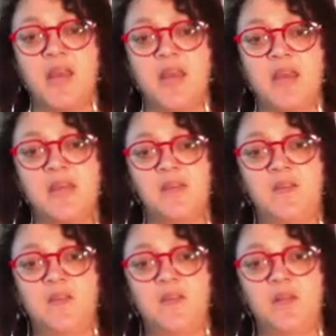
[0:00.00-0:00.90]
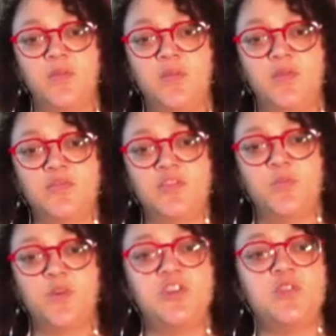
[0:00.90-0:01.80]
is
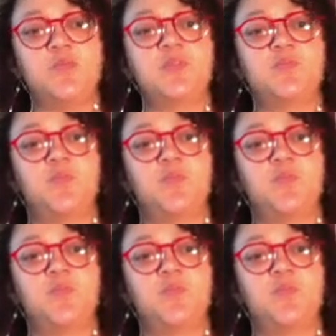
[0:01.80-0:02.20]
what she was